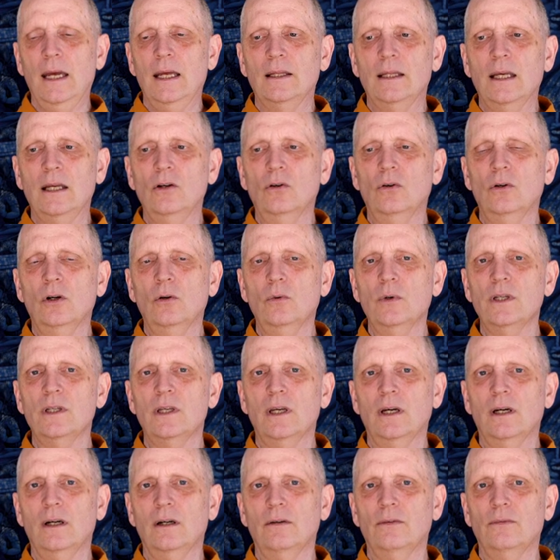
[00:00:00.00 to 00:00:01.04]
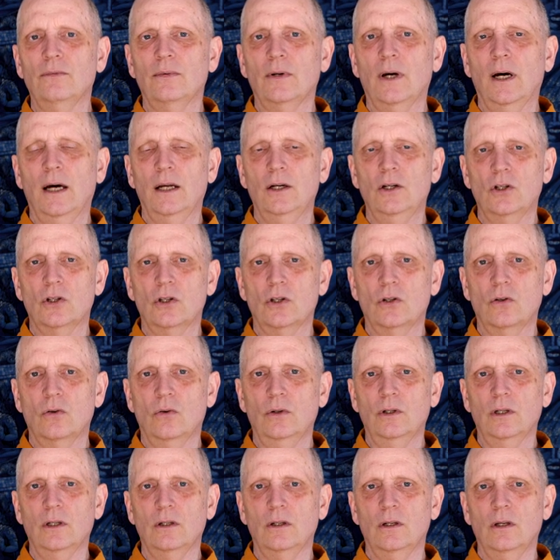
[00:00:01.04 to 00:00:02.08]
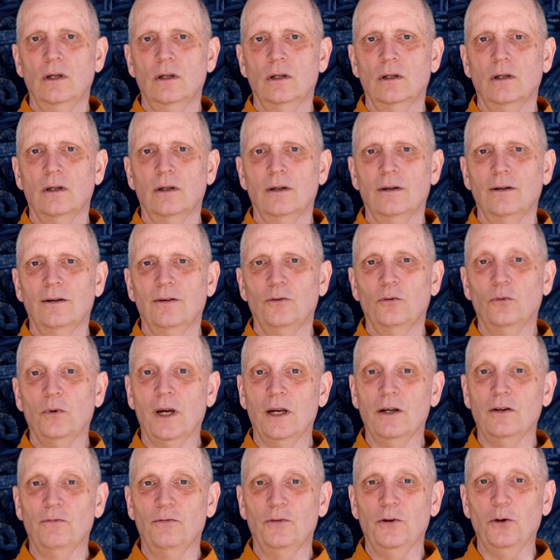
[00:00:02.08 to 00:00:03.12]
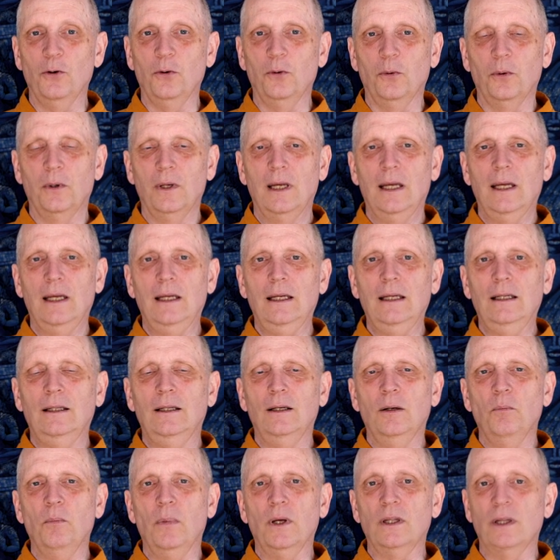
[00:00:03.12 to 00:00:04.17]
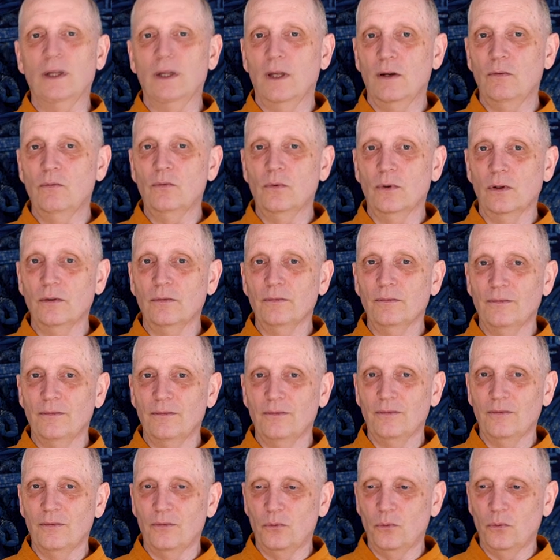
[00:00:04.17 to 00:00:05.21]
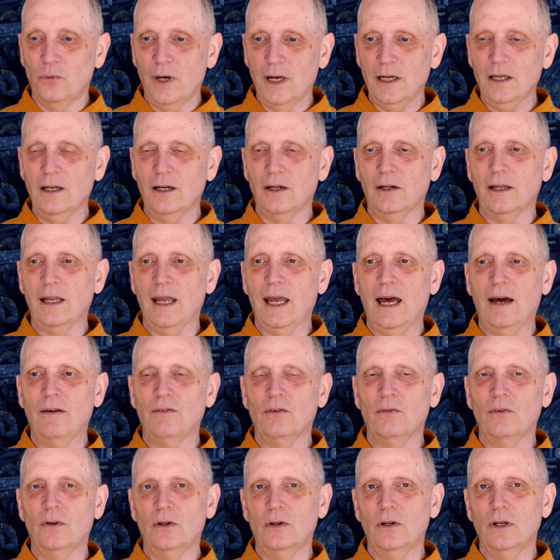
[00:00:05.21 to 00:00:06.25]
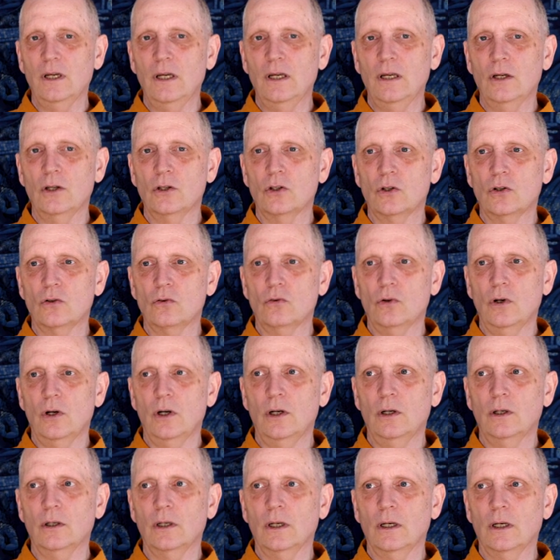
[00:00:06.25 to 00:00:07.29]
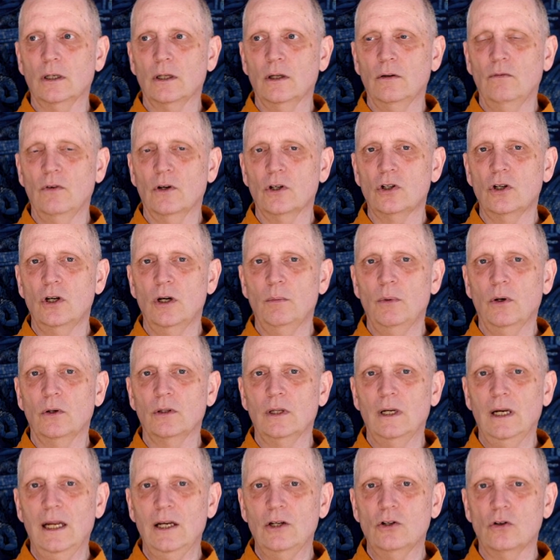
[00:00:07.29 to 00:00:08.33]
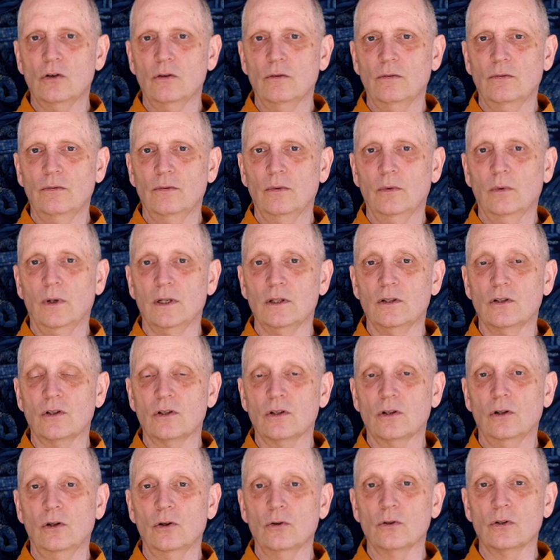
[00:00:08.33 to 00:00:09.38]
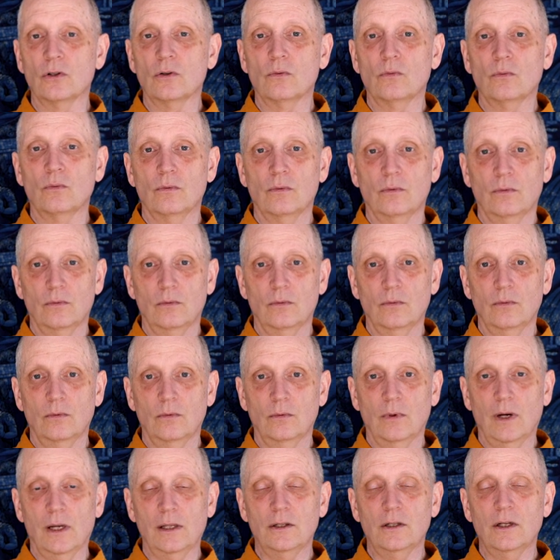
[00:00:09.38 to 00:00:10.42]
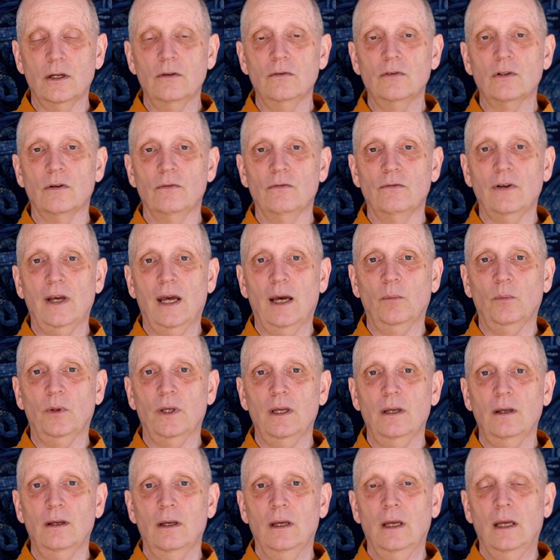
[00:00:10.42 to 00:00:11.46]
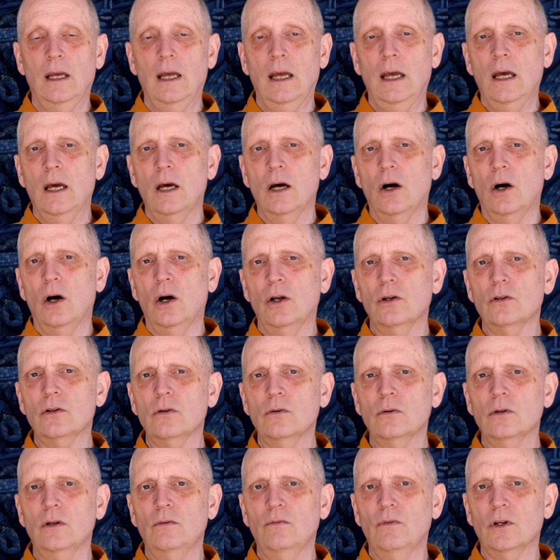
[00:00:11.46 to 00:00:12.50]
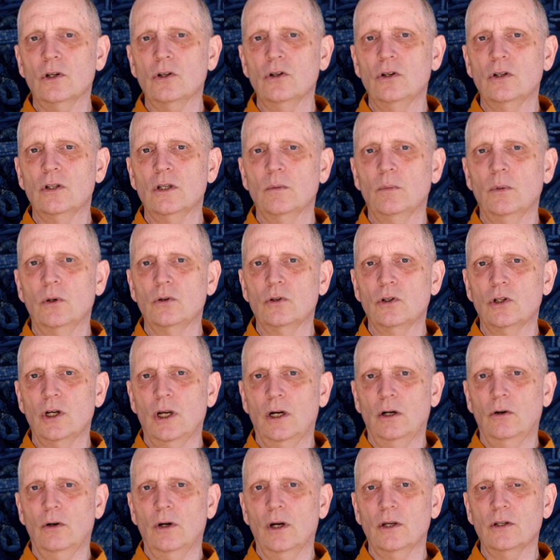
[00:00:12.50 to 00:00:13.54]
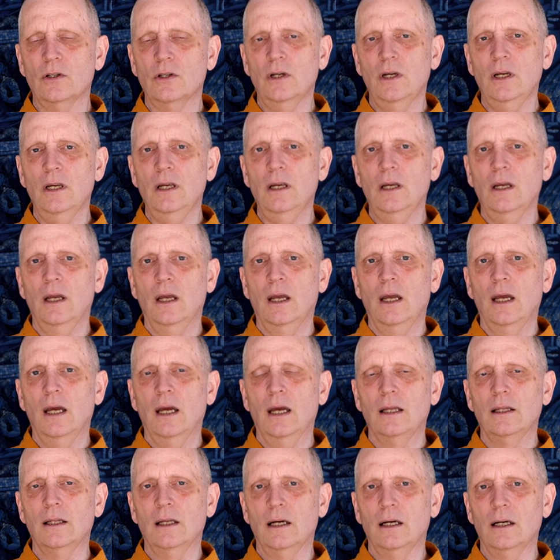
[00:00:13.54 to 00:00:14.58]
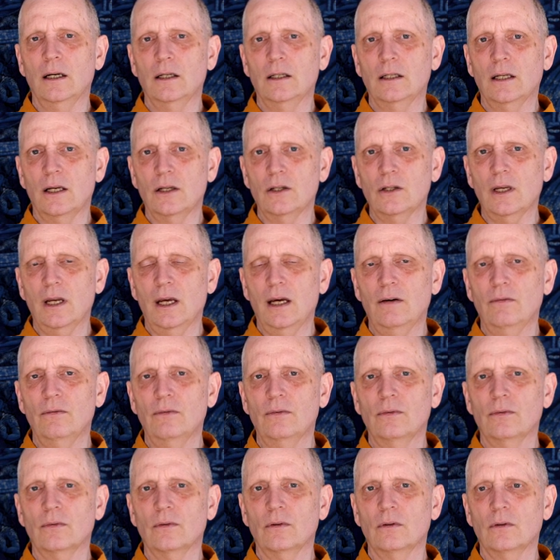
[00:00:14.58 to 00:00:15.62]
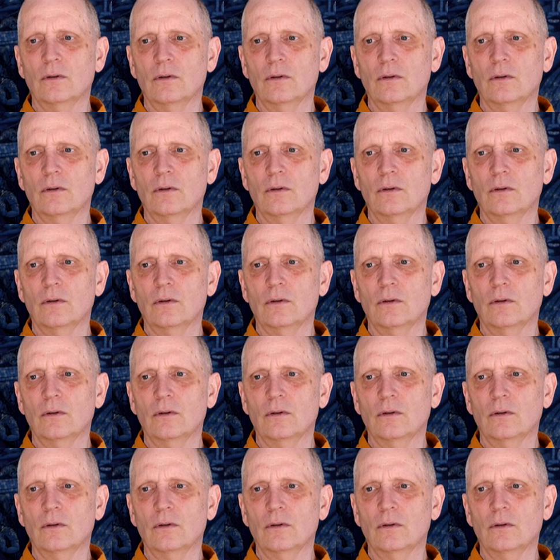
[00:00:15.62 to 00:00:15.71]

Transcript: They don't always have undistorted right view, but they will regularly have a very strong conviction about the nature of one's close relatives and family. Also convictions about generosity, that it does have